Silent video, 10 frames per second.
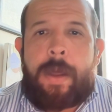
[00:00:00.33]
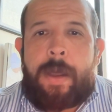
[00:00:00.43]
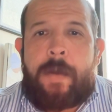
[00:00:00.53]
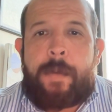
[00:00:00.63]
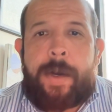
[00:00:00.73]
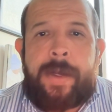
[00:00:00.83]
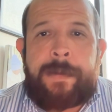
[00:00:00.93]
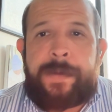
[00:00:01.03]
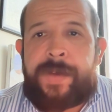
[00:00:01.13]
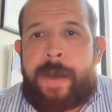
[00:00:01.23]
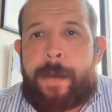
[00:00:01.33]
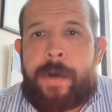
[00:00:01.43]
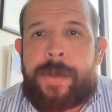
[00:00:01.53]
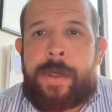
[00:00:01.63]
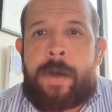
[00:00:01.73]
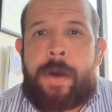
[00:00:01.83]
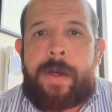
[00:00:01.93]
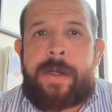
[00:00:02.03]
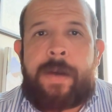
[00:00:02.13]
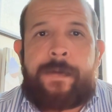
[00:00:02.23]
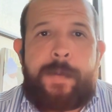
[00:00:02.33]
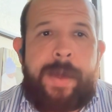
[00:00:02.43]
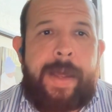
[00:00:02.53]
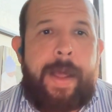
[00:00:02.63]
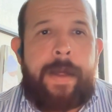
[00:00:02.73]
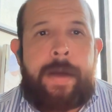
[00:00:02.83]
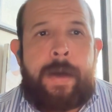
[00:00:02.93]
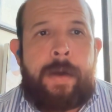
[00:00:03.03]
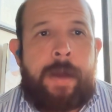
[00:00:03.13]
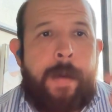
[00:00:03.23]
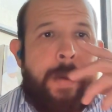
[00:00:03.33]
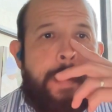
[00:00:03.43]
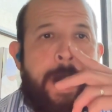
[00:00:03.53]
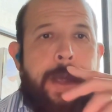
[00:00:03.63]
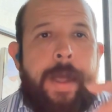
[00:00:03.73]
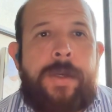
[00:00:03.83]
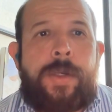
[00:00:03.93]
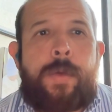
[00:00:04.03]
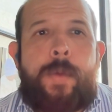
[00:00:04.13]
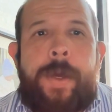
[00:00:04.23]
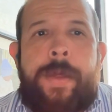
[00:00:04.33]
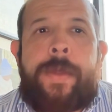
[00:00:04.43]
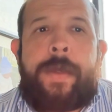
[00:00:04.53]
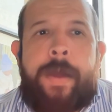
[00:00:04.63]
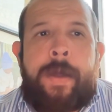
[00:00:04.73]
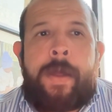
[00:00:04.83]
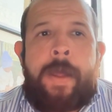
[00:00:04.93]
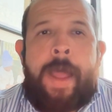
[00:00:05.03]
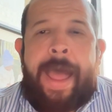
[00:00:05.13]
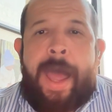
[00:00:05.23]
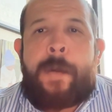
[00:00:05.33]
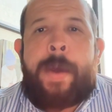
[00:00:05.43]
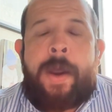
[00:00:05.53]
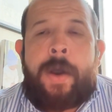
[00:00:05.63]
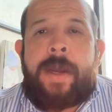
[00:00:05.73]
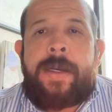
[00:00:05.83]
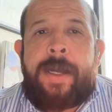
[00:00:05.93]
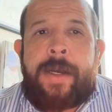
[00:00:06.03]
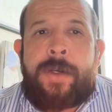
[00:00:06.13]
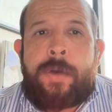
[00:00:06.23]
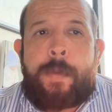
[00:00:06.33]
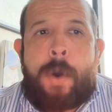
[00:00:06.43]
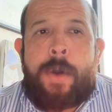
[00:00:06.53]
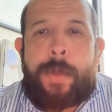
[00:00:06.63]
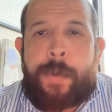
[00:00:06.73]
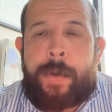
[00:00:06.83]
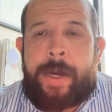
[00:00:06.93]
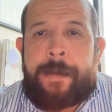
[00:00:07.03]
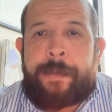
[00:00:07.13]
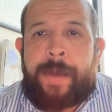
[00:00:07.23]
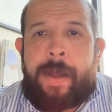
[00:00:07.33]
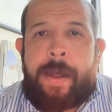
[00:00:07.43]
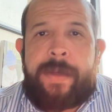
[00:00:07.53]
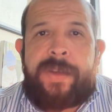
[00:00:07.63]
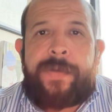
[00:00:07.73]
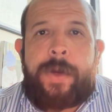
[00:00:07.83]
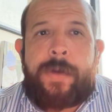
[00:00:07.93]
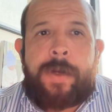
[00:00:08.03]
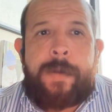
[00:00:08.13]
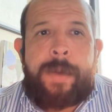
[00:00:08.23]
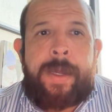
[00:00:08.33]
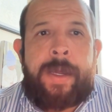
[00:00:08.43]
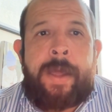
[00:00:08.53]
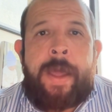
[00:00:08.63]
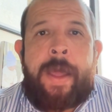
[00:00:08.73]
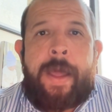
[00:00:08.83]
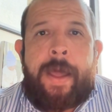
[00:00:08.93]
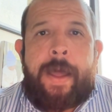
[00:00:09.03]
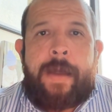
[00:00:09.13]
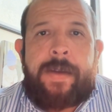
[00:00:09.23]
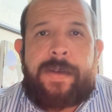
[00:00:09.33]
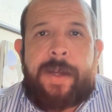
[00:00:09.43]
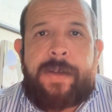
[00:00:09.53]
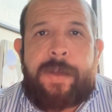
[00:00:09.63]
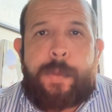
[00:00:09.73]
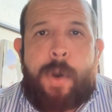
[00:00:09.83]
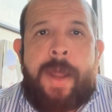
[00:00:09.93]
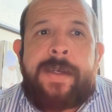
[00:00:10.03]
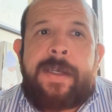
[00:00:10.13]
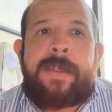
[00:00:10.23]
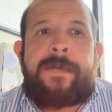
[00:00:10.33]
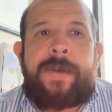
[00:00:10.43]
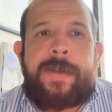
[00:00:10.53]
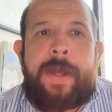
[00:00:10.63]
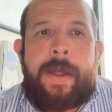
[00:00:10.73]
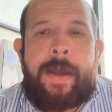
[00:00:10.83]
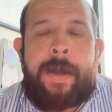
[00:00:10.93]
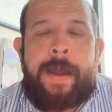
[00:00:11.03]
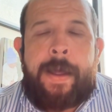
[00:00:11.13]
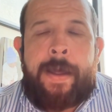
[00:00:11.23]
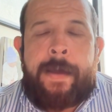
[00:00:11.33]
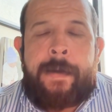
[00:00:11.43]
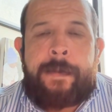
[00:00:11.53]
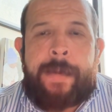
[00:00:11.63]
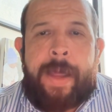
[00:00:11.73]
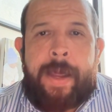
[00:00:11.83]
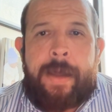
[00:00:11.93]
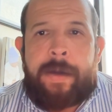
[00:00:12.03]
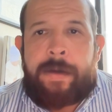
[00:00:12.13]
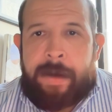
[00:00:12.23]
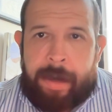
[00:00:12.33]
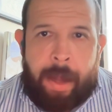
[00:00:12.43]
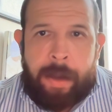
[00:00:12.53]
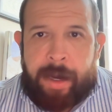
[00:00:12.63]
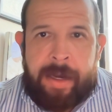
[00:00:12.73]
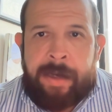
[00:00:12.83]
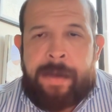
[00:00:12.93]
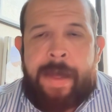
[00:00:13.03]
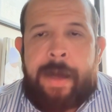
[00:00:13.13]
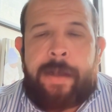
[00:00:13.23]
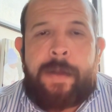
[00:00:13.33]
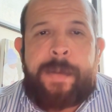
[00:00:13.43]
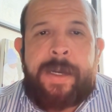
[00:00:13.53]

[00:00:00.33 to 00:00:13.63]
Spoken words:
Hey everybody, Sam Garcia, architect from McAllen here, coming back at you with How to Buy Architecture Part 3. This video is going to be discussing the process of design, and I'll get into that a little